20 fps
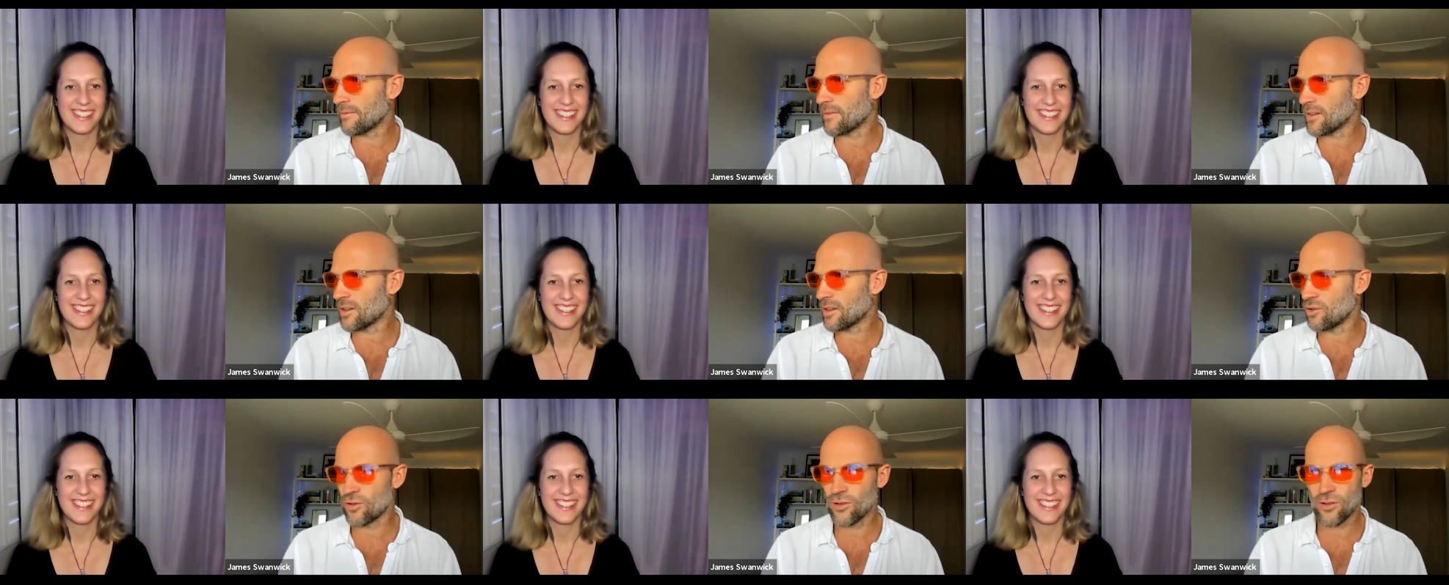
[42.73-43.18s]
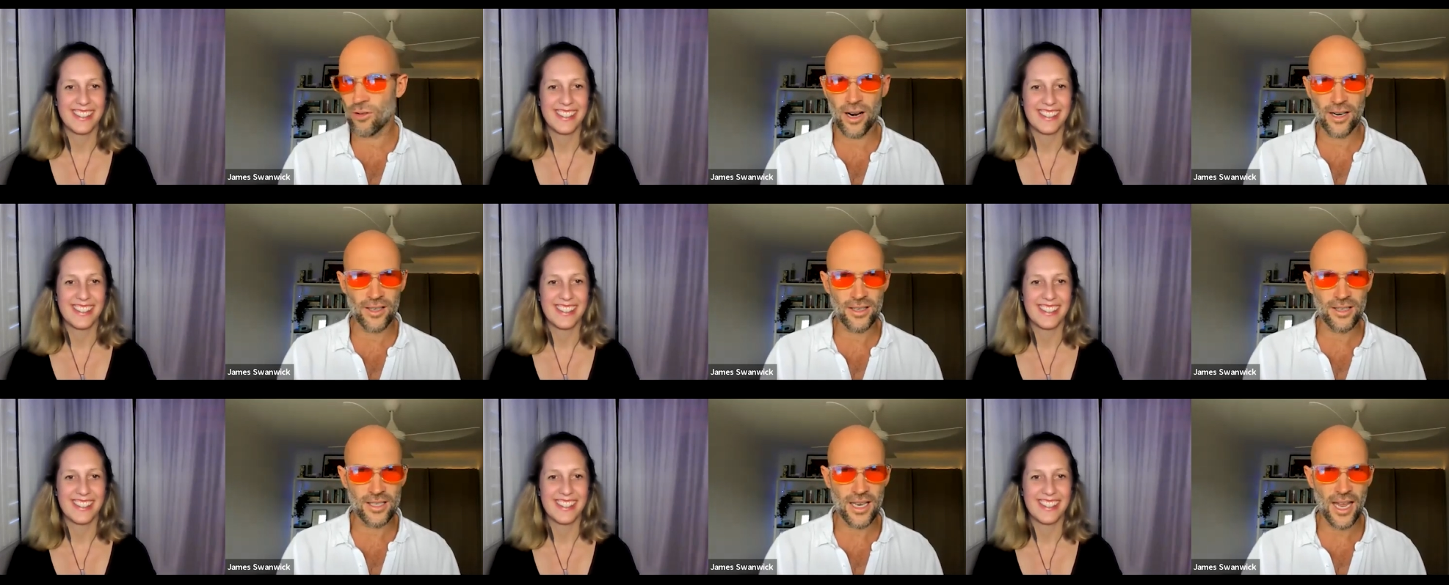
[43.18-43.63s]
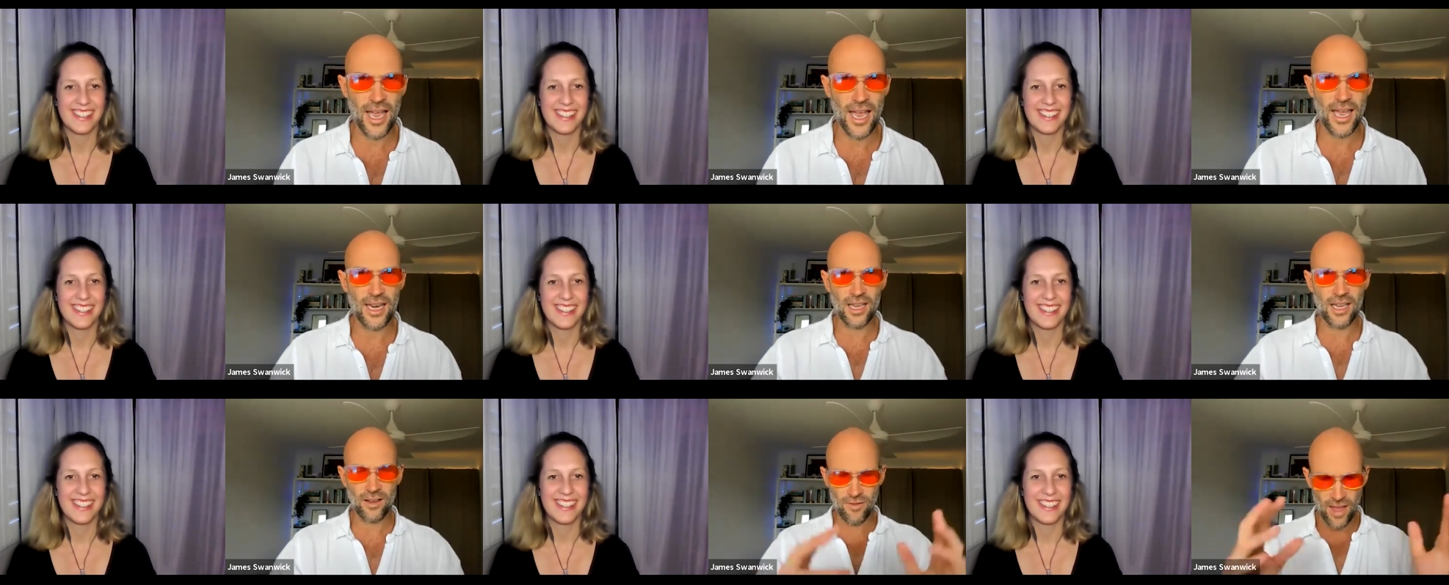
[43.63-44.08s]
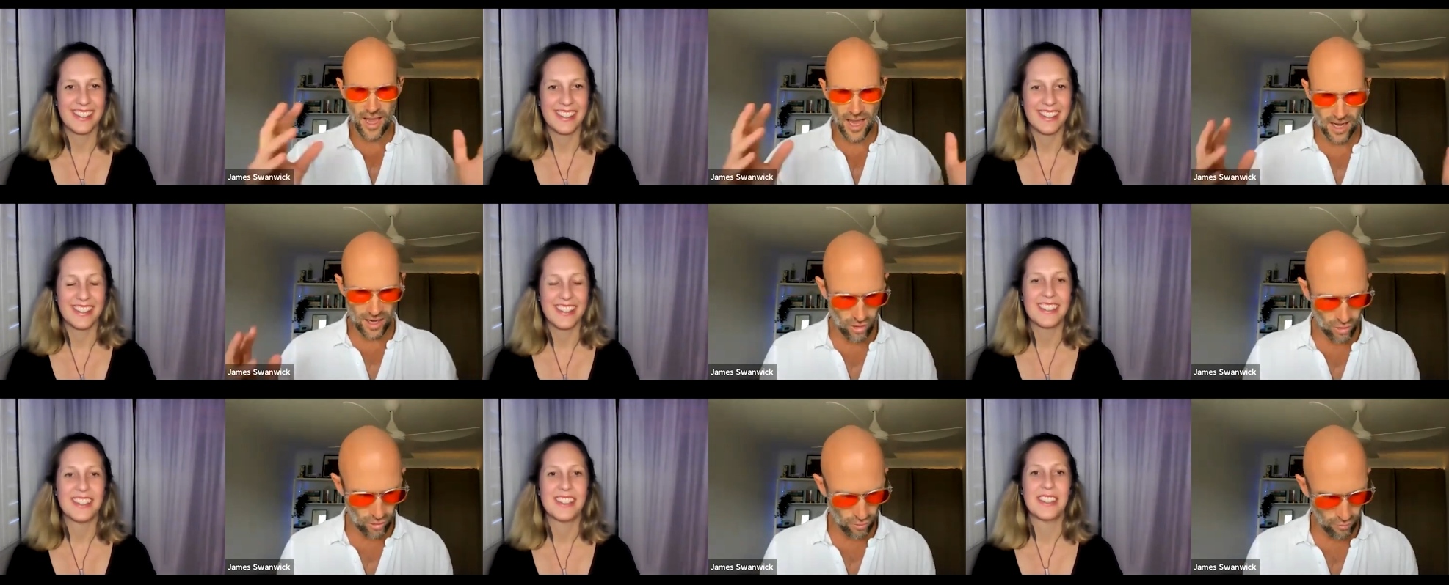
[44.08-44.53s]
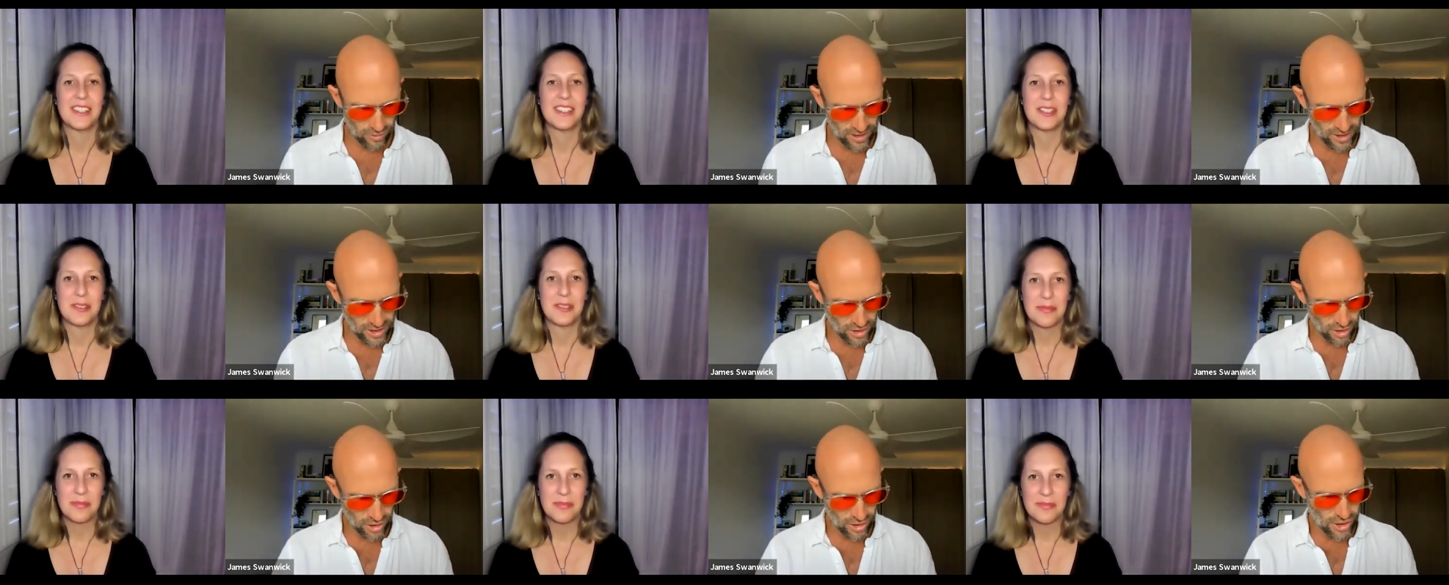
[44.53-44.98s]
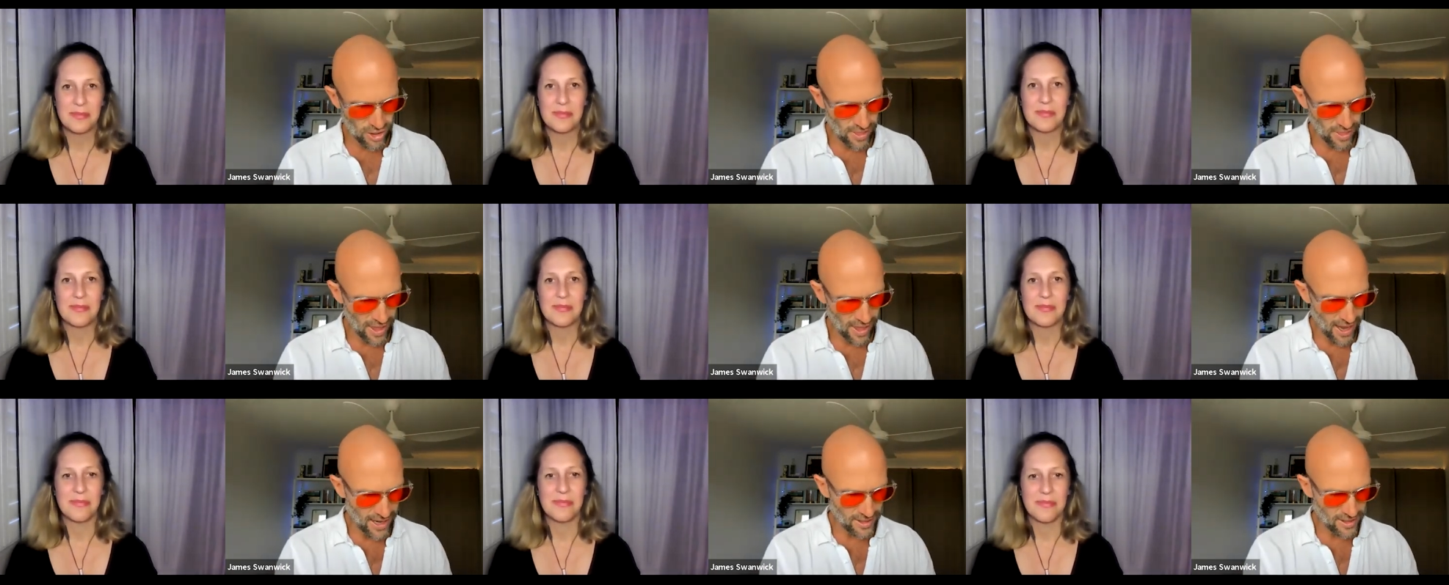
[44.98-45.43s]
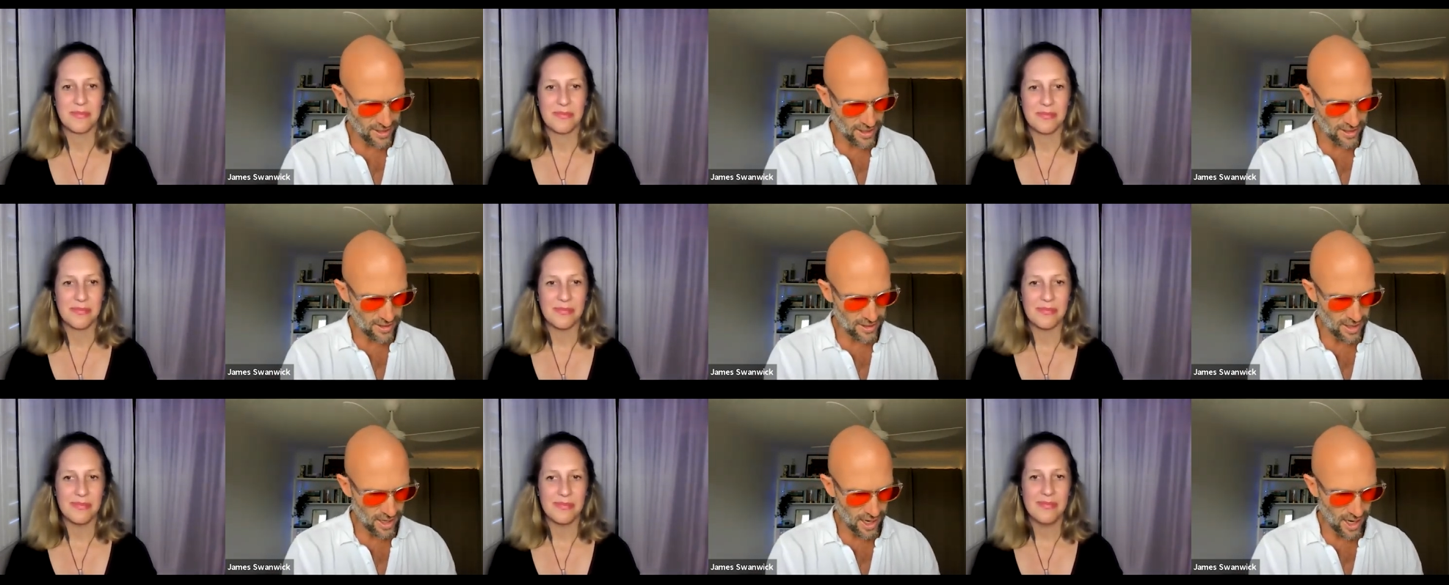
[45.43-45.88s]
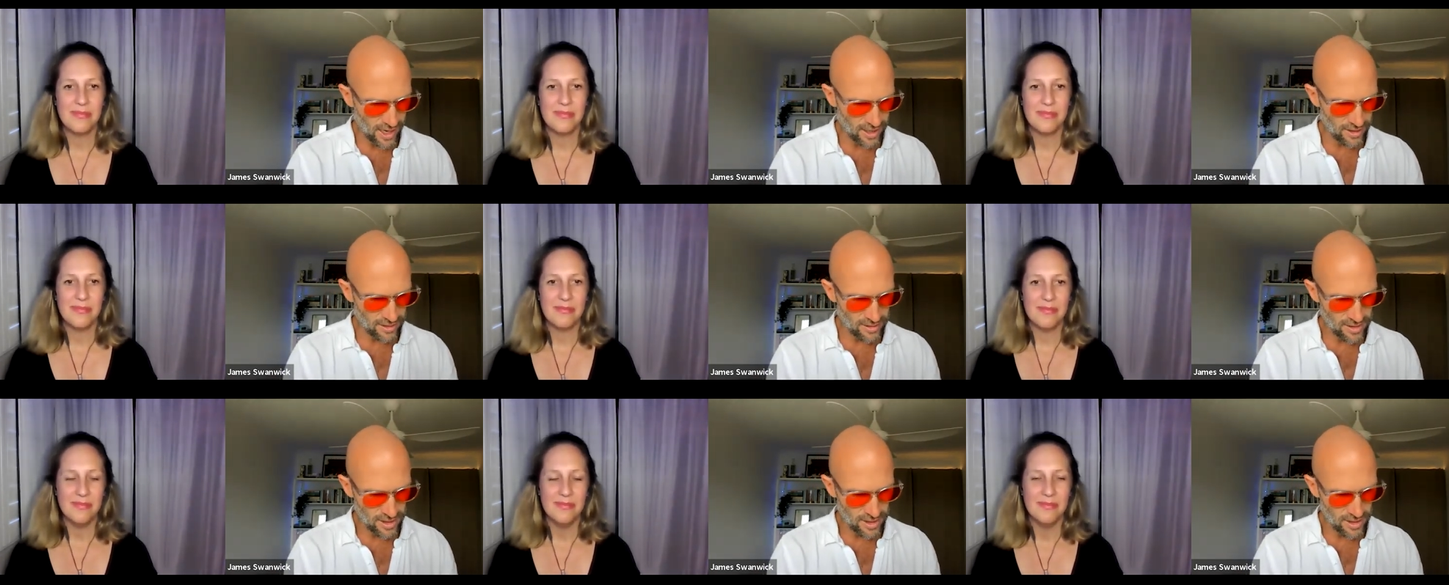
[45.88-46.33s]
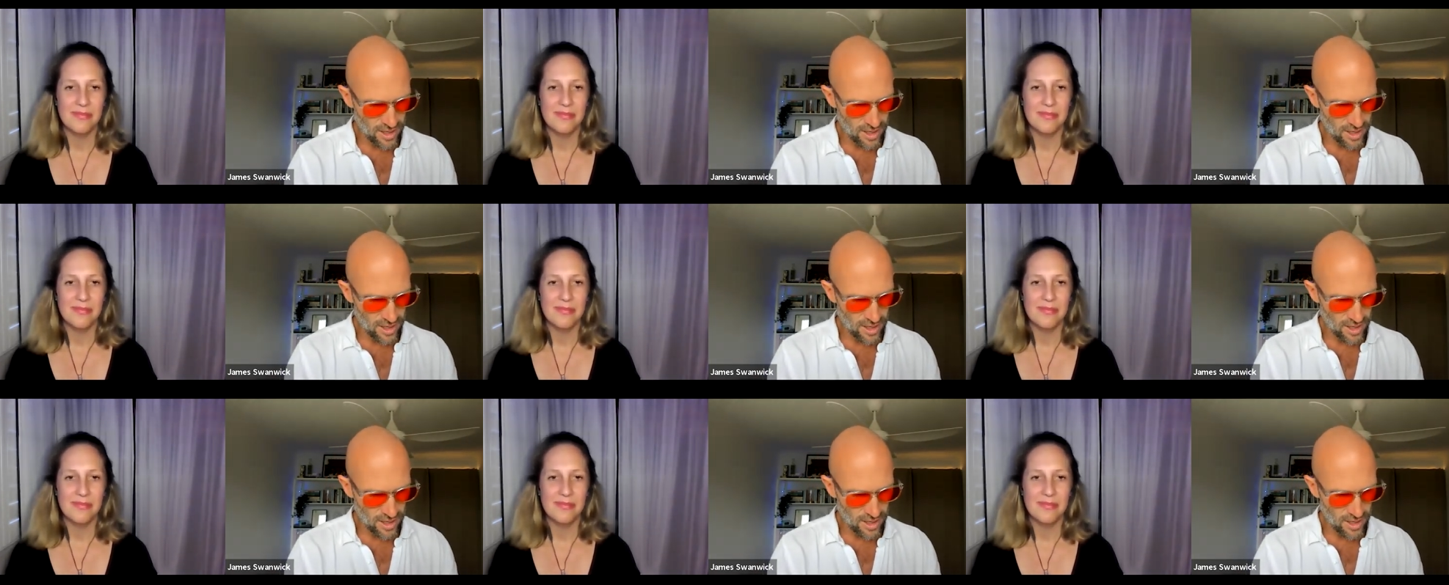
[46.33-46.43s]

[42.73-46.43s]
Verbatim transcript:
Speaker 1: your understanding of that and your research in that, and and